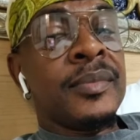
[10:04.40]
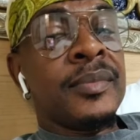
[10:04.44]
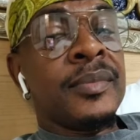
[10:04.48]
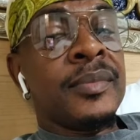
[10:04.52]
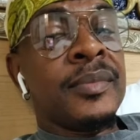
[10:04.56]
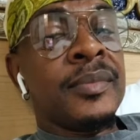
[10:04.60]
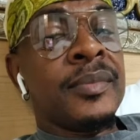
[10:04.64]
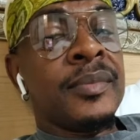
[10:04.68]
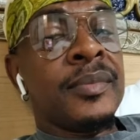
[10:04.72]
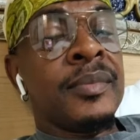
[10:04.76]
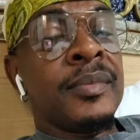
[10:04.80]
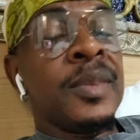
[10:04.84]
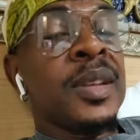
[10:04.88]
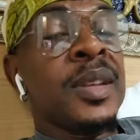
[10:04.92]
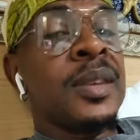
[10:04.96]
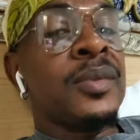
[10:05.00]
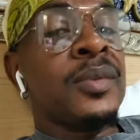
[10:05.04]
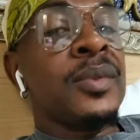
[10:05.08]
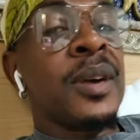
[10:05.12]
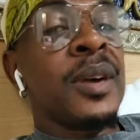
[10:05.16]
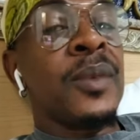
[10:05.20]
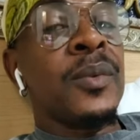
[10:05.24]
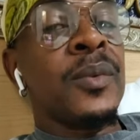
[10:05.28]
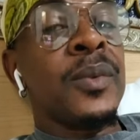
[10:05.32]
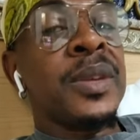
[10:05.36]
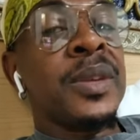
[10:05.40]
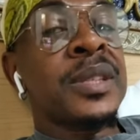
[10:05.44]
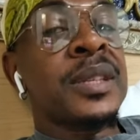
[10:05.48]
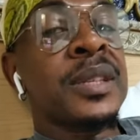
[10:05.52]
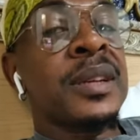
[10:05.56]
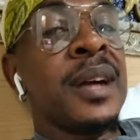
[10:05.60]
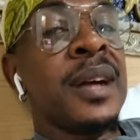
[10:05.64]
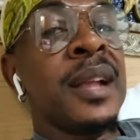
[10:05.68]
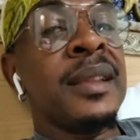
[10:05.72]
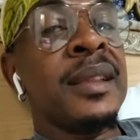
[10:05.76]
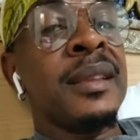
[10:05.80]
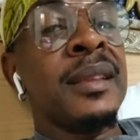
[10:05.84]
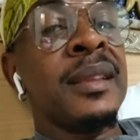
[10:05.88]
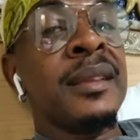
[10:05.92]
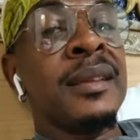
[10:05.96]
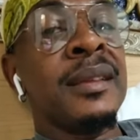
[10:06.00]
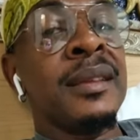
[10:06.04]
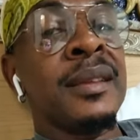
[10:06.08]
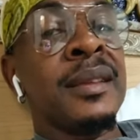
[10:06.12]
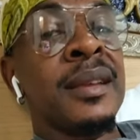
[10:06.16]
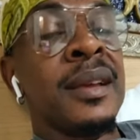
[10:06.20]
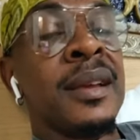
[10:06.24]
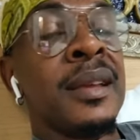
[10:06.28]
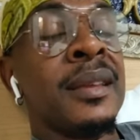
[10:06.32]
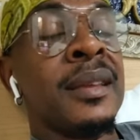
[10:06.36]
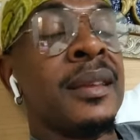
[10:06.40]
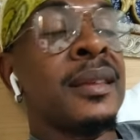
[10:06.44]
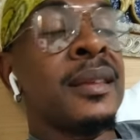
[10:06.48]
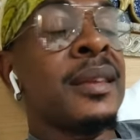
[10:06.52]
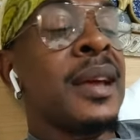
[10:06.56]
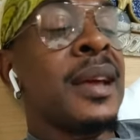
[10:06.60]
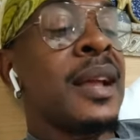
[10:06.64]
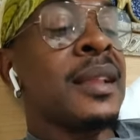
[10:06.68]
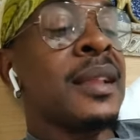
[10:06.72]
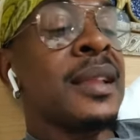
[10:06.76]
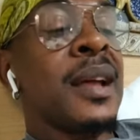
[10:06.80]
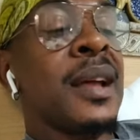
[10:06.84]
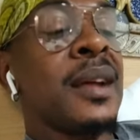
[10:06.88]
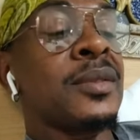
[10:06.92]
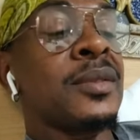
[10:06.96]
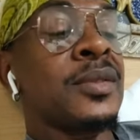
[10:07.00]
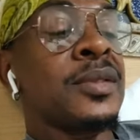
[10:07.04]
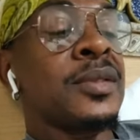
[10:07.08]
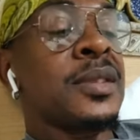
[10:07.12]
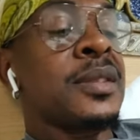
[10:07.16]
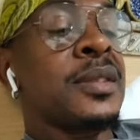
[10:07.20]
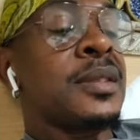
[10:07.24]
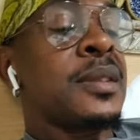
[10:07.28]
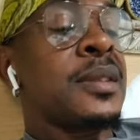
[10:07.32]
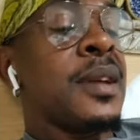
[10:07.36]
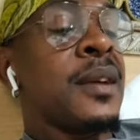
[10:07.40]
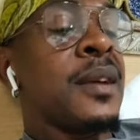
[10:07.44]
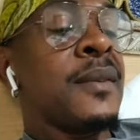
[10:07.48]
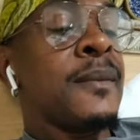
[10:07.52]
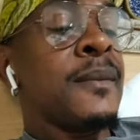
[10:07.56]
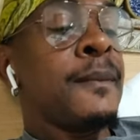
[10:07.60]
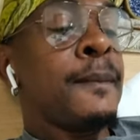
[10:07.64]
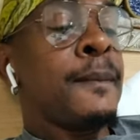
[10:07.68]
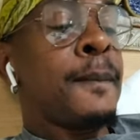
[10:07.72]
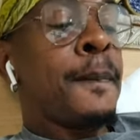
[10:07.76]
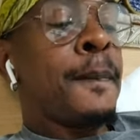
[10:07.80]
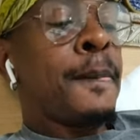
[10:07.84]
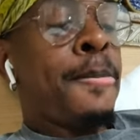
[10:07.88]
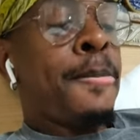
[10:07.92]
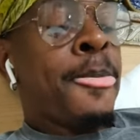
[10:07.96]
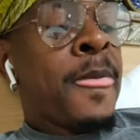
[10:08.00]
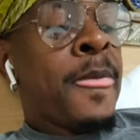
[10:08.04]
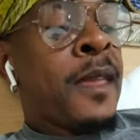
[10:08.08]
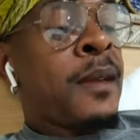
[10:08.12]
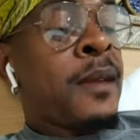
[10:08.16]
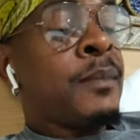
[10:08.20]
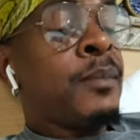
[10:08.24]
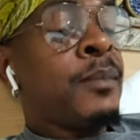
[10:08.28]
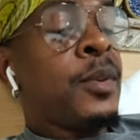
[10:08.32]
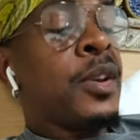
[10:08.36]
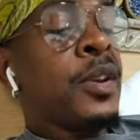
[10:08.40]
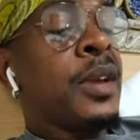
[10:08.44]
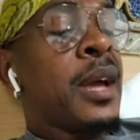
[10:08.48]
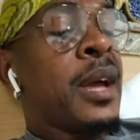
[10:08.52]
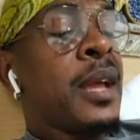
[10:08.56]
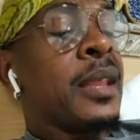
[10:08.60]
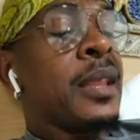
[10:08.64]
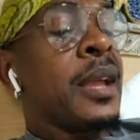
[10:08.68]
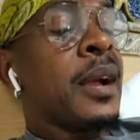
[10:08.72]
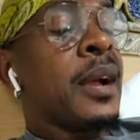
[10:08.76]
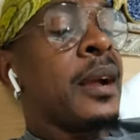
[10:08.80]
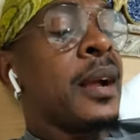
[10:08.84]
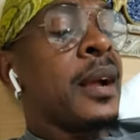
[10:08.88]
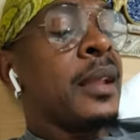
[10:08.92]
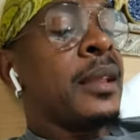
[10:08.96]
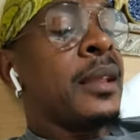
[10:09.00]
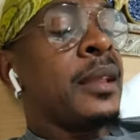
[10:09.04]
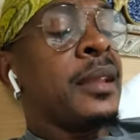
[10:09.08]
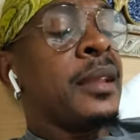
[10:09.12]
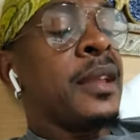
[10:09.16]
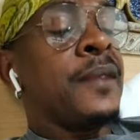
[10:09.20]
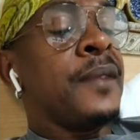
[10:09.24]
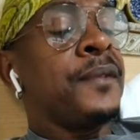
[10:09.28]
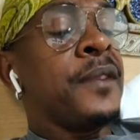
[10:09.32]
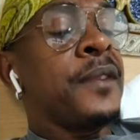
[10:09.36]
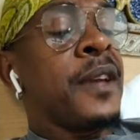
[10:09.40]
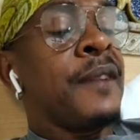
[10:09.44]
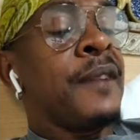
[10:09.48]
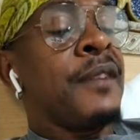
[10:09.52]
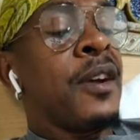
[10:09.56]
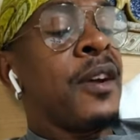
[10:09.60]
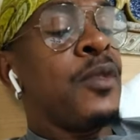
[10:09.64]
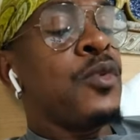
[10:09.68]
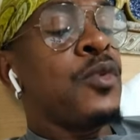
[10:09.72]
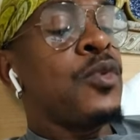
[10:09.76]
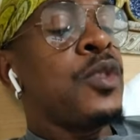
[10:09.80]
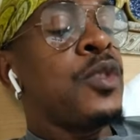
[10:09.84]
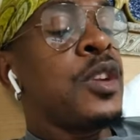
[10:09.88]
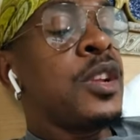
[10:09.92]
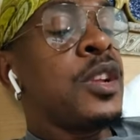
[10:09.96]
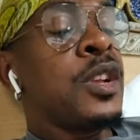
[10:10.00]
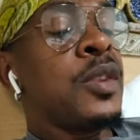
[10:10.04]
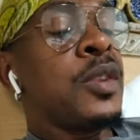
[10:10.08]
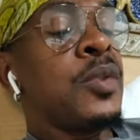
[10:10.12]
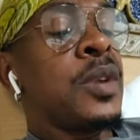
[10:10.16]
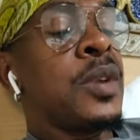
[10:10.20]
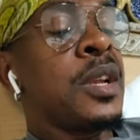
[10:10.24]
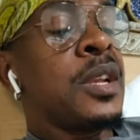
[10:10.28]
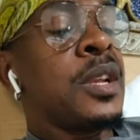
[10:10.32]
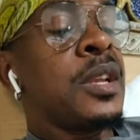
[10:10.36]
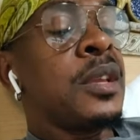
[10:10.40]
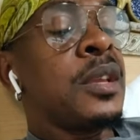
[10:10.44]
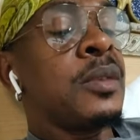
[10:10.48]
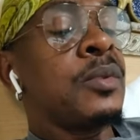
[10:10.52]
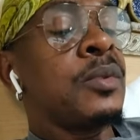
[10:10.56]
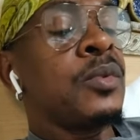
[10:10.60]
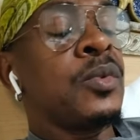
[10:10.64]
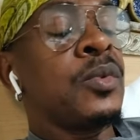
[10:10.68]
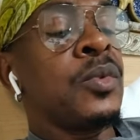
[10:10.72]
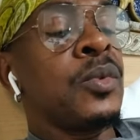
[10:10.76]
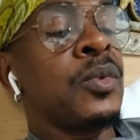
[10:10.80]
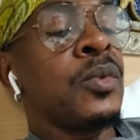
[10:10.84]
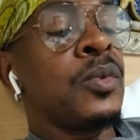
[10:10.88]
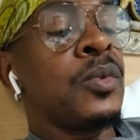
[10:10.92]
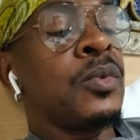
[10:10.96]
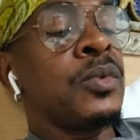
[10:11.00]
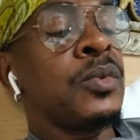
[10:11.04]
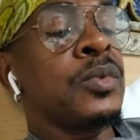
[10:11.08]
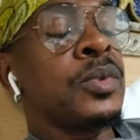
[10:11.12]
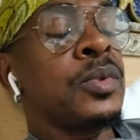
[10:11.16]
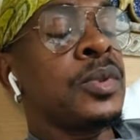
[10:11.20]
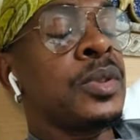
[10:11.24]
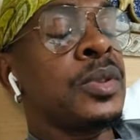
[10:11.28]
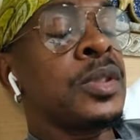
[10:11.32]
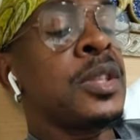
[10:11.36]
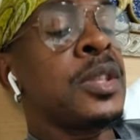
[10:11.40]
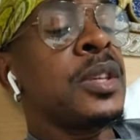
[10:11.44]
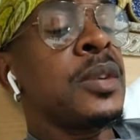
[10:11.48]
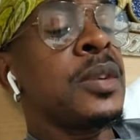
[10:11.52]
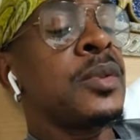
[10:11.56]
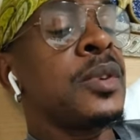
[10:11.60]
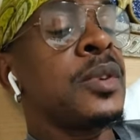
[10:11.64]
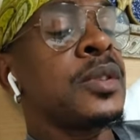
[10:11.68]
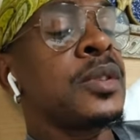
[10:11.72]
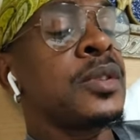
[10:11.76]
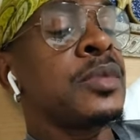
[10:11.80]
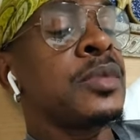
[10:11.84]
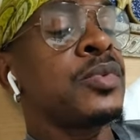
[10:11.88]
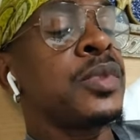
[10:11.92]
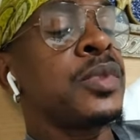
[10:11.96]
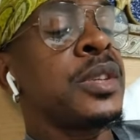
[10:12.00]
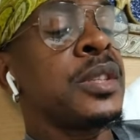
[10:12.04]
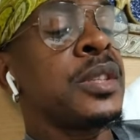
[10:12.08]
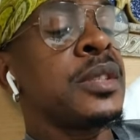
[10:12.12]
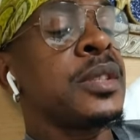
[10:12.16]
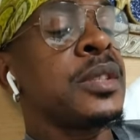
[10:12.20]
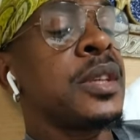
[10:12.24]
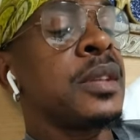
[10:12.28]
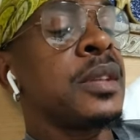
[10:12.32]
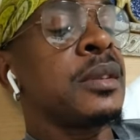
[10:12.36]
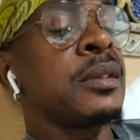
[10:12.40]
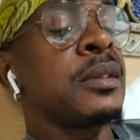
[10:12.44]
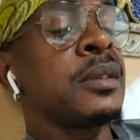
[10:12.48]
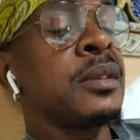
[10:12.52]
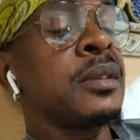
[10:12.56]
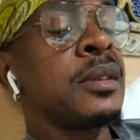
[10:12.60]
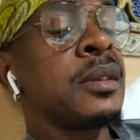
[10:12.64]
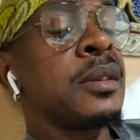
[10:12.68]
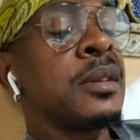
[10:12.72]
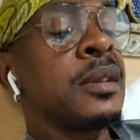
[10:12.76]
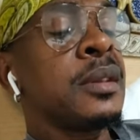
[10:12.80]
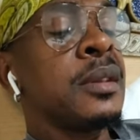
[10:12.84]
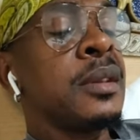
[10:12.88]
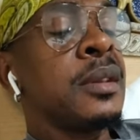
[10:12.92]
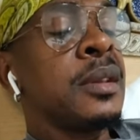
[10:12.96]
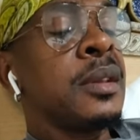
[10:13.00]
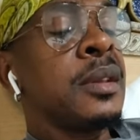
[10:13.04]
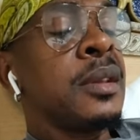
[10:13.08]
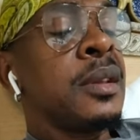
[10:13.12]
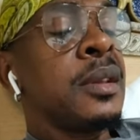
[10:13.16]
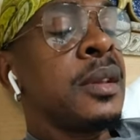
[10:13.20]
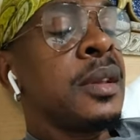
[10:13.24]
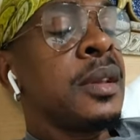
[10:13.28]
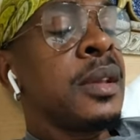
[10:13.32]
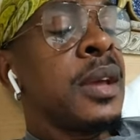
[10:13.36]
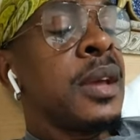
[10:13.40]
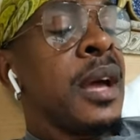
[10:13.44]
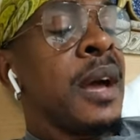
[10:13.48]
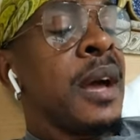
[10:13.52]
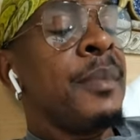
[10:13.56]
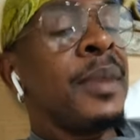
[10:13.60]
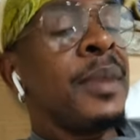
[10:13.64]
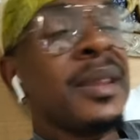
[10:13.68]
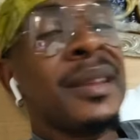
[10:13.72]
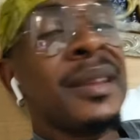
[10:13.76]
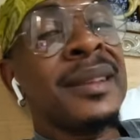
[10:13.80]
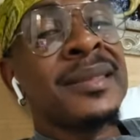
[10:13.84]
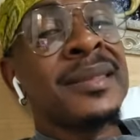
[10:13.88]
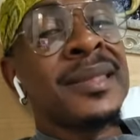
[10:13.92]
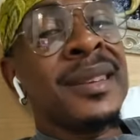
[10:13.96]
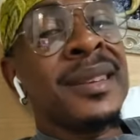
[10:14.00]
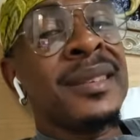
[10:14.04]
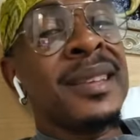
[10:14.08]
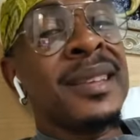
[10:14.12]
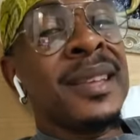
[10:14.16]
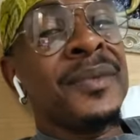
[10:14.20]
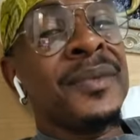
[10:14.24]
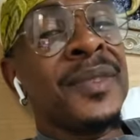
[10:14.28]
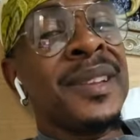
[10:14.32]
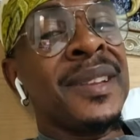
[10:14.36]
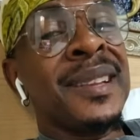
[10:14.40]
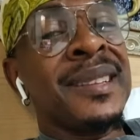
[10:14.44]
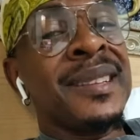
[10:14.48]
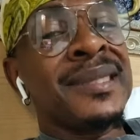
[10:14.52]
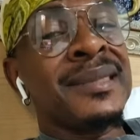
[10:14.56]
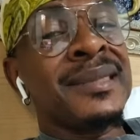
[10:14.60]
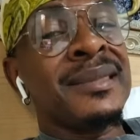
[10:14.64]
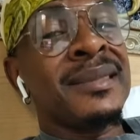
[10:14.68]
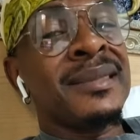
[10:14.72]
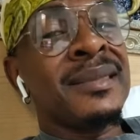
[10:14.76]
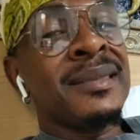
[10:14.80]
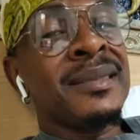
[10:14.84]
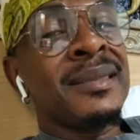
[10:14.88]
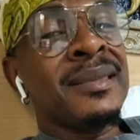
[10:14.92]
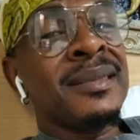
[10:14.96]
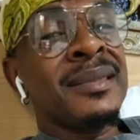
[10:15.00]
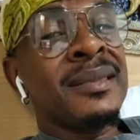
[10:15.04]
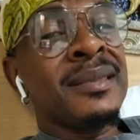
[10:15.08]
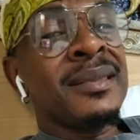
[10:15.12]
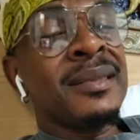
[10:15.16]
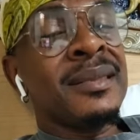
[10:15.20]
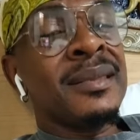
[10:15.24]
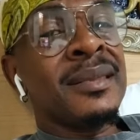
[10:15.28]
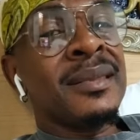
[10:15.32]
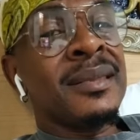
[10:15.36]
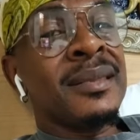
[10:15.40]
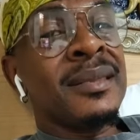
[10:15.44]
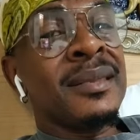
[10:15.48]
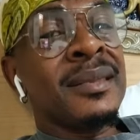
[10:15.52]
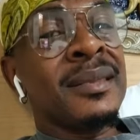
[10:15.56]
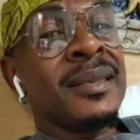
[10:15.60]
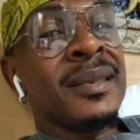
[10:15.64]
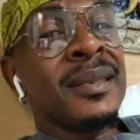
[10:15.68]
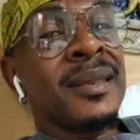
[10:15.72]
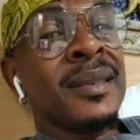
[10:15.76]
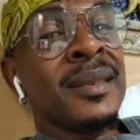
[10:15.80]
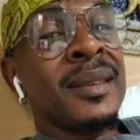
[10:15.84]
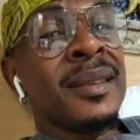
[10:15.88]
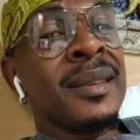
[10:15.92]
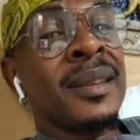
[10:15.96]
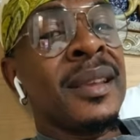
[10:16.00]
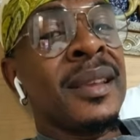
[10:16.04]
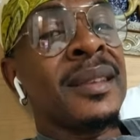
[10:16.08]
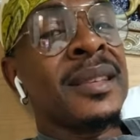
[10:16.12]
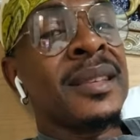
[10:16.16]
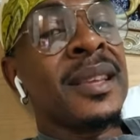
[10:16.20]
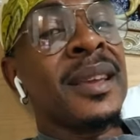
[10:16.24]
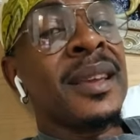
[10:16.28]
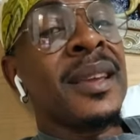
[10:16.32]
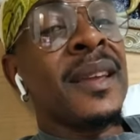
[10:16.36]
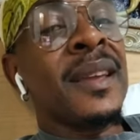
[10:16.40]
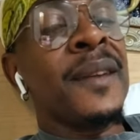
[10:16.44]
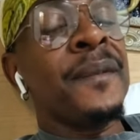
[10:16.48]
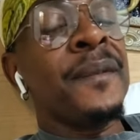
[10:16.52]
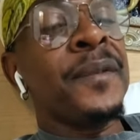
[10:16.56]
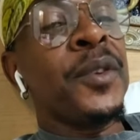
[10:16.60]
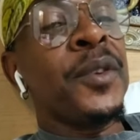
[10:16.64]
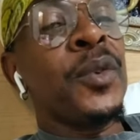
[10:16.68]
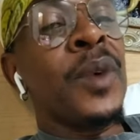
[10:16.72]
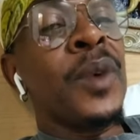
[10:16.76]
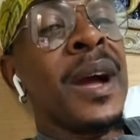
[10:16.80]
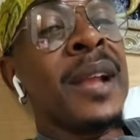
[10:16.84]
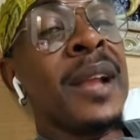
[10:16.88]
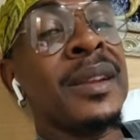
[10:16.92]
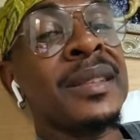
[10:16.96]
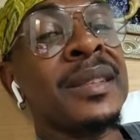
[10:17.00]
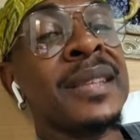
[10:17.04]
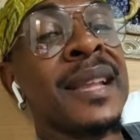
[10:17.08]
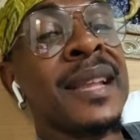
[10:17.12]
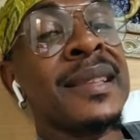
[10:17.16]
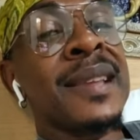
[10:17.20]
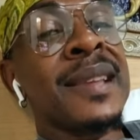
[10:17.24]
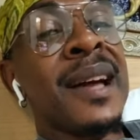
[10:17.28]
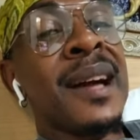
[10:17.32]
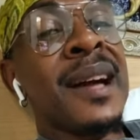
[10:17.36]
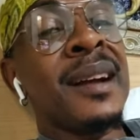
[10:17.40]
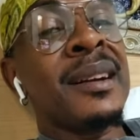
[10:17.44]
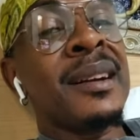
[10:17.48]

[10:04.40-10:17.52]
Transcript: Me no want wish God you talk to sister, but you not got the need for you have a really, really serious reasoning. And me think so you need to listen. You see, if you always attack,